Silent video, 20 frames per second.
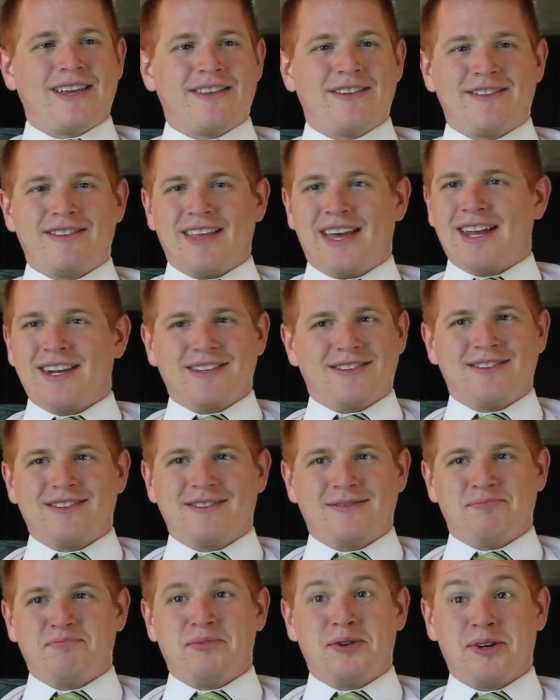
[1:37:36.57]
Other than that,
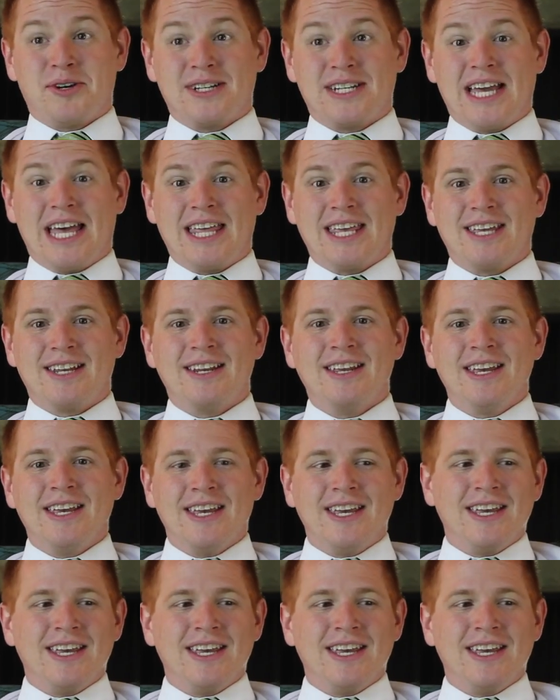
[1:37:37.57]
it's pure Italian.